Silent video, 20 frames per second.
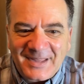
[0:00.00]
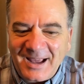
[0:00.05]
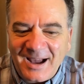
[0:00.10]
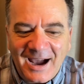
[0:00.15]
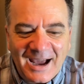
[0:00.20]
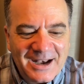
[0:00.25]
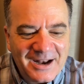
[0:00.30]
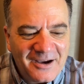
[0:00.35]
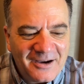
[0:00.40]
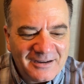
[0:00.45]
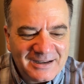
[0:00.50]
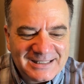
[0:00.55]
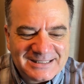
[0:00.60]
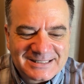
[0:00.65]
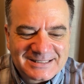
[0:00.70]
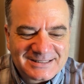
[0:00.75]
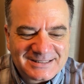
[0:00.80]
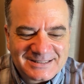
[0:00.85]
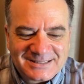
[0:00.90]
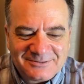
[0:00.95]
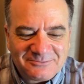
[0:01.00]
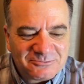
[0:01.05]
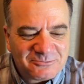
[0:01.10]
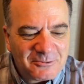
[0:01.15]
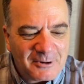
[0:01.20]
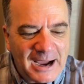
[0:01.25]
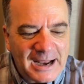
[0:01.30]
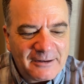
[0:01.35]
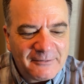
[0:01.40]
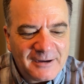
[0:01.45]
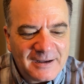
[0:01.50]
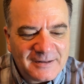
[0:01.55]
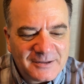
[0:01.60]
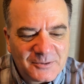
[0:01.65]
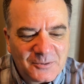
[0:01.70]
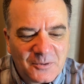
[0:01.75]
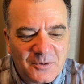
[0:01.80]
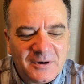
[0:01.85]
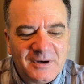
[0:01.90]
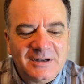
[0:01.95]
I know. It's right around the
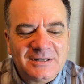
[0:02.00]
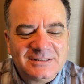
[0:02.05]
corner.